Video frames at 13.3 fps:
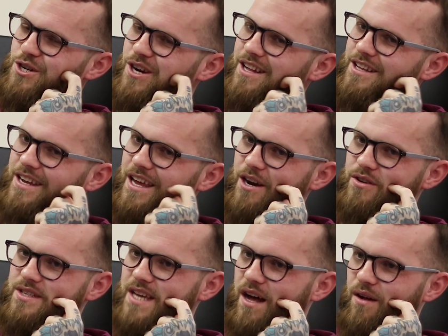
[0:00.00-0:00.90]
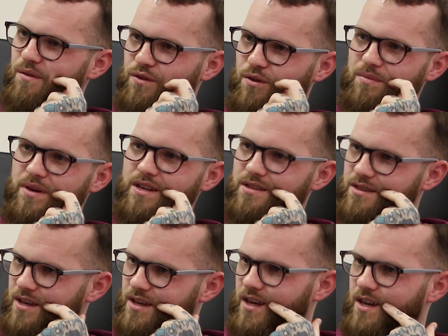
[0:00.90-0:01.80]
trial and error is helpful but
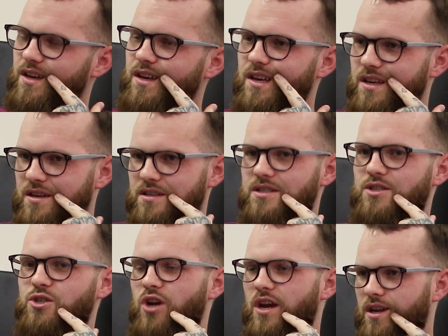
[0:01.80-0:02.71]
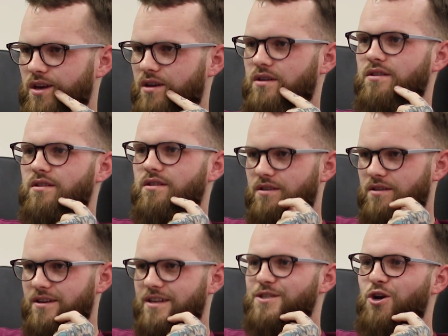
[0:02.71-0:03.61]
it's uh it's draining it's
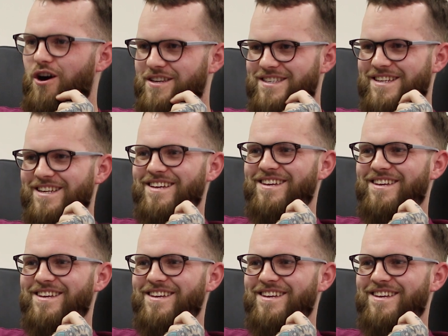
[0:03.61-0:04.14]
costly it's costly